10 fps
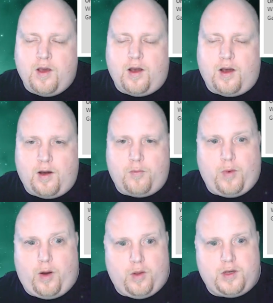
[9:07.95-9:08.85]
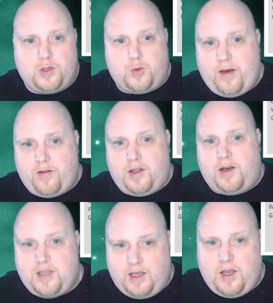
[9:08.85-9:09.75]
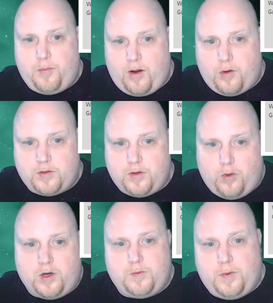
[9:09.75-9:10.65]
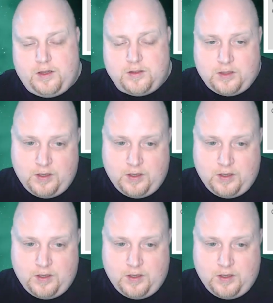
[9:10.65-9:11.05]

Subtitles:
I really just want to have a lot of psychic powers with orcs because